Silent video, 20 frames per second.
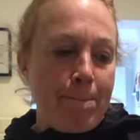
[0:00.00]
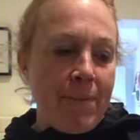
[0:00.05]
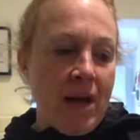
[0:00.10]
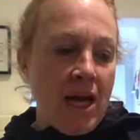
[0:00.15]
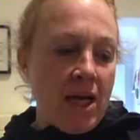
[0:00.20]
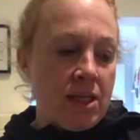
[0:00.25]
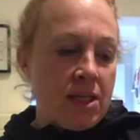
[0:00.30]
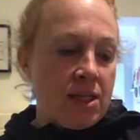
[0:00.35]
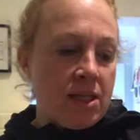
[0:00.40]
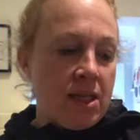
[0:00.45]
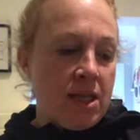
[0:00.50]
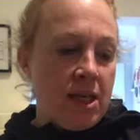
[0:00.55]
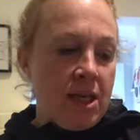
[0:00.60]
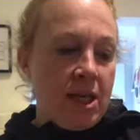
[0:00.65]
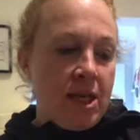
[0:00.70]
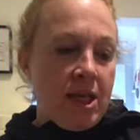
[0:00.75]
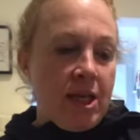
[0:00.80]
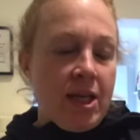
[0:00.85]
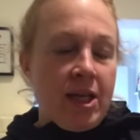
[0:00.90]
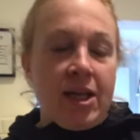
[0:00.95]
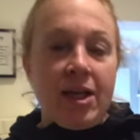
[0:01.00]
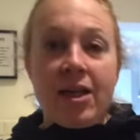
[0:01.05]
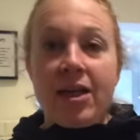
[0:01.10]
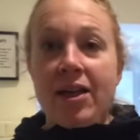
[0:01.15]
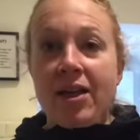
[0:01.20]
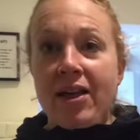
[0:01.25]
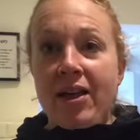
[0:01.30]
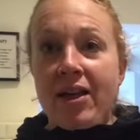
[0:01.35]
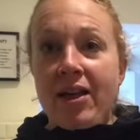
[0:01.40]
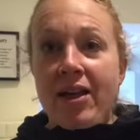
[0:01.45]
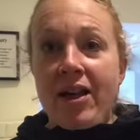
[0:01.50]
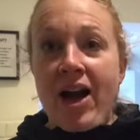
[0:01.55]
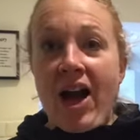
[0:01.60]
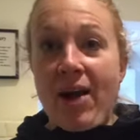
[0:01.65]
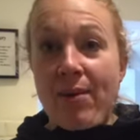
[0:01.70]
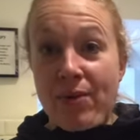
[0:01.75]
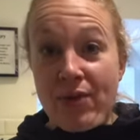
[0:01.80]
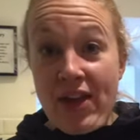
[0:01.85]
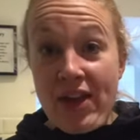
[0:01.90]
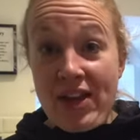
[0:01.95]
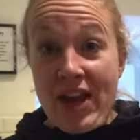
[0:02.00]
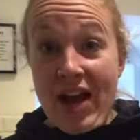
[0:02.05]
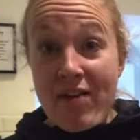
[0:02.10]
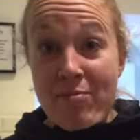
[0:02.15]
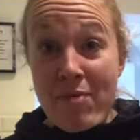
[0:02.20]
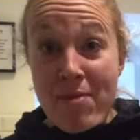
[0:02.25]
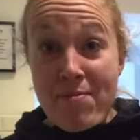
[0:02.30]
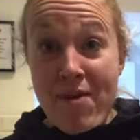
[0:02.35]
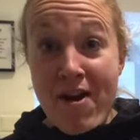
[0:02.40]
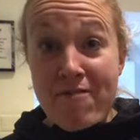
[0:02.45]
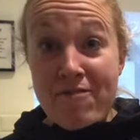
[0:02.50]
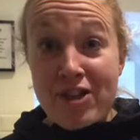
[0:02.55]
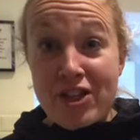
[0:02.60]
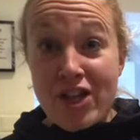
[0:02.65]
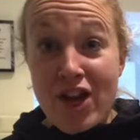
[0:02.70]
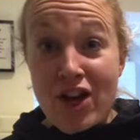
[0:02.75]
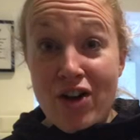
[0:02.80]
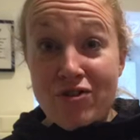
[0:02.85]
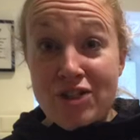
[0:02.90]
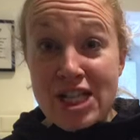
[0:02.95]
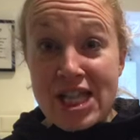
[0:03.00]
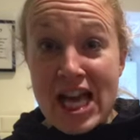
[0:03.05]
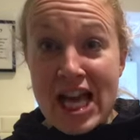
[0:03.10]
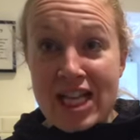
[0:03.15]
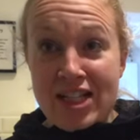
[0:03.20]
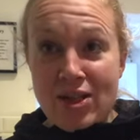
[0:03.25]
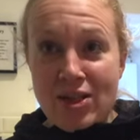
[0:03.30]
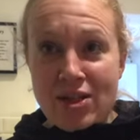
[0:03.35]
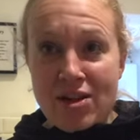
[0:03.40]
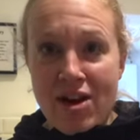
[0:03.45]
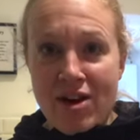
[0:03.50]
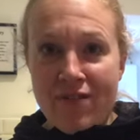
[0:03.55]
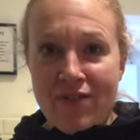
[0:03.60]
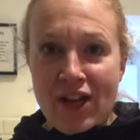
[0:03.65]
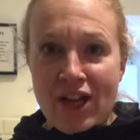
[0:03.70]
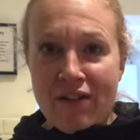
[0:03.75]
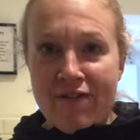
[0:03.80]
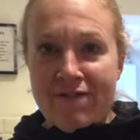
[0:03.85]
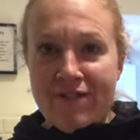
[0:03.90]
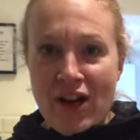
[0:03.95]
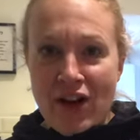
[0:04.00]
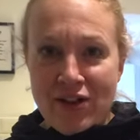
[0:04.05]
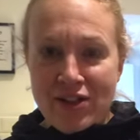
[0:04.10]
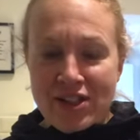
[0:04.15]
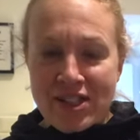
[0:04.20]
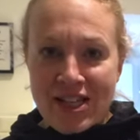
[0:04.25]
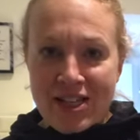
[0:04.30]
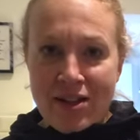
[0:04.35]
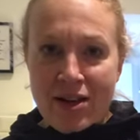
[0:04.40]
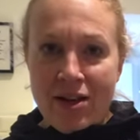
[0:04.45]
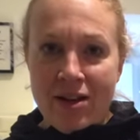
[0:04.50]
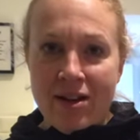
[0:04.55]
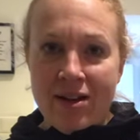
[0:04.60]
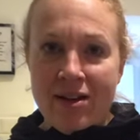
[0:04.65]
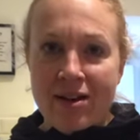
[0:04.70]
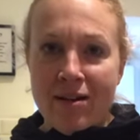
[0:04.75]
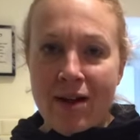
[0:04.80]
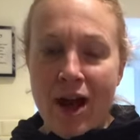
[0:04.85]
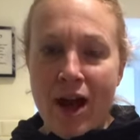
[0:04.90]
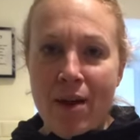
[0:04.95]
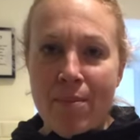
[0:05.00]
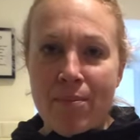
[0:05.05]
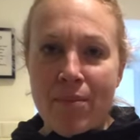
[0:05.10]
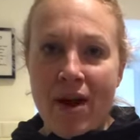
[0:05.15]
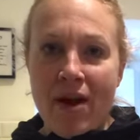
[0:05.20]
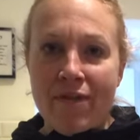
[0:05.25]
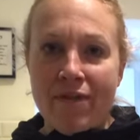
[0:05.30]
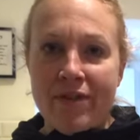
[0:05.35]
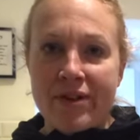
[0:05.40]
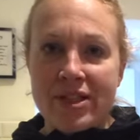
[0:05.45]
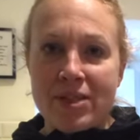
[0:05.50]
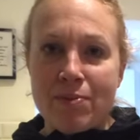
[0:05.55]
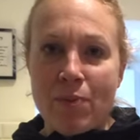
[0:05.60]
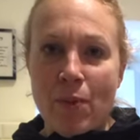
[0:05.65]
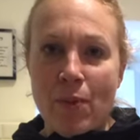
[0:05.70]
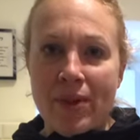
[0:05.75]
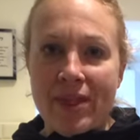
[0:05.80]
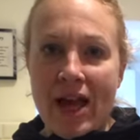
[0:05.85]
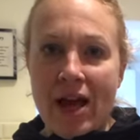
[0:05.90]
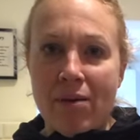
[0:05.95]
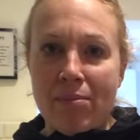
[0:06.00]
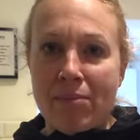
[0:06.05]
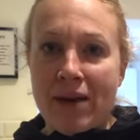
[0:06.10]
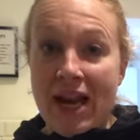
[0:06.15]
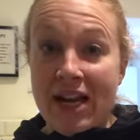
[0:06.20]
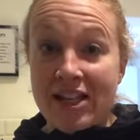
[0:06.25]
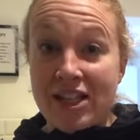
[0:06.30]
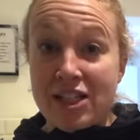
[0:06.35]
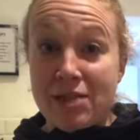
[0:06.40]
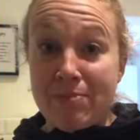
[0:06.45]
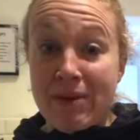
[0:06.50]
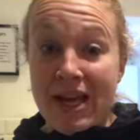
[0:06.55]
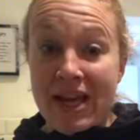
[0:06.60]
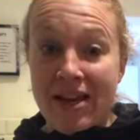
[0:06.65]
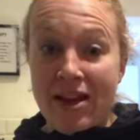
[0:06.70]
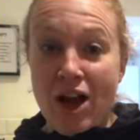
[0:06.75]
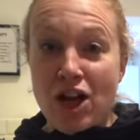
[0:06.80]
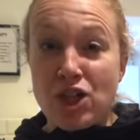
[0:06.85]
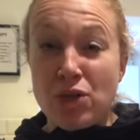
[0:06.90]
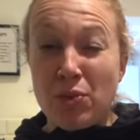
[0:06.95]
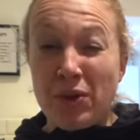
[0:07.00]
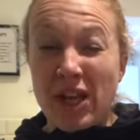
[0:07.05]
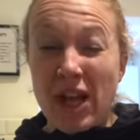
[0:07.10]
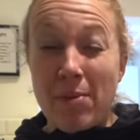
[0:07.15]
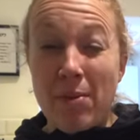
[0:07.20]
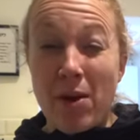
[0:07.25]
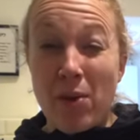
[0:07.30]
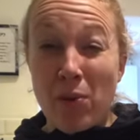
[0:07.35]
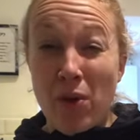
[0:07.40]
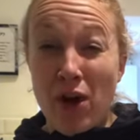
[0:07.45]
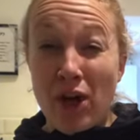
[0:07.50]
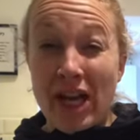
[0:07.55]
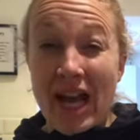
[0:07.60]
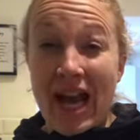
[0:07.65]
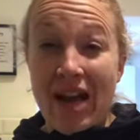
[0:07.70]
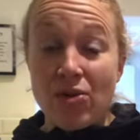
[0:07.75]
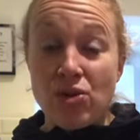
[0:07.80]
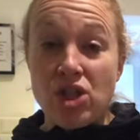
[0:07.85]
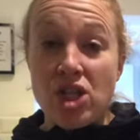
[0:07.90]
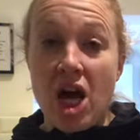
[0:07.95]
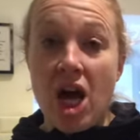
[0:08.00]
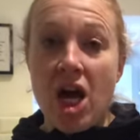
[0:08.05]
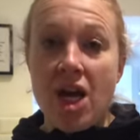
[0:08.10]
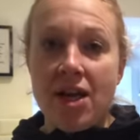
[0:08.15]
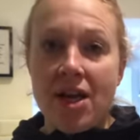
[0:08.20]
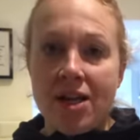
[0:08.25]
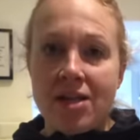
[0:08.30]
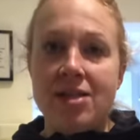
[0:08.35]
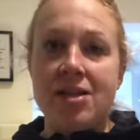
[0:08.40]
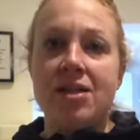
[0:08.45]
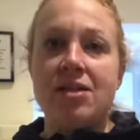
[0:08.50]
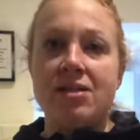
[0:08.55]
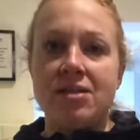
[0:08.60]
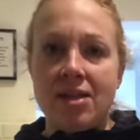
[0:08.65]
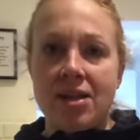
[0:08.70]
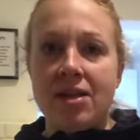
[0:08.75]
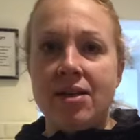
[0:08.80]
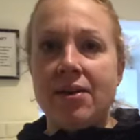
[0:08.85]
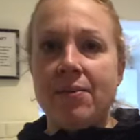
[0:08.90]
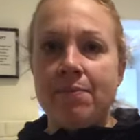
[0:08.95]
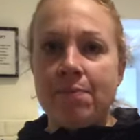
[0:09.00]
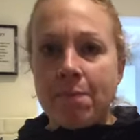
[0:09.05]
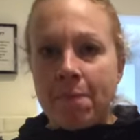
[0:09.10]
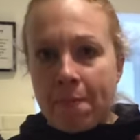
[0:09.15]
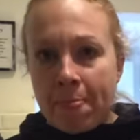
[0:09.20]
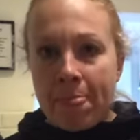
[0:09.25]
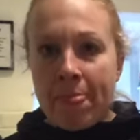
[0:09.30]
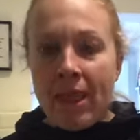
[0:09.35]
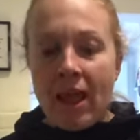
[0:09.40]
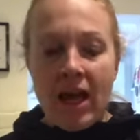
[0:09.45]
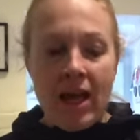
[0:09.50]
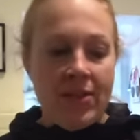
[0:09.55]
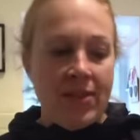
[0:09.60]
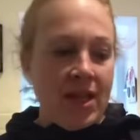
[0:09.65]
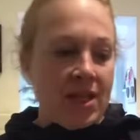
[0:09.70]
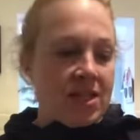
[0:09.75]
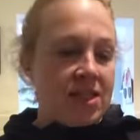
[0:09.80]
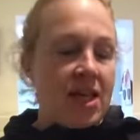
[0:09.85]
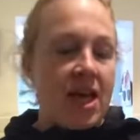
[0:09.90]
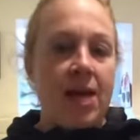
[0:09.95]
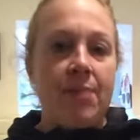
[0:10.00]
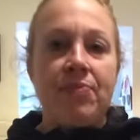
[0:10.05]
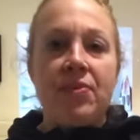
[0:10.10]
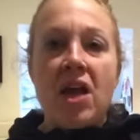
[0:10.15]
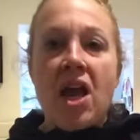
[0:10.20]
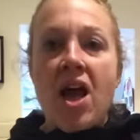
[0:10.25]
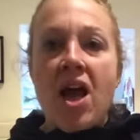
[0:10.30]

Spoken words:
But I will then have my breakfast after that. So it's kind of like a fasted breakfast, but without planning to be. I just want to get my workout done and dusted, and that's it.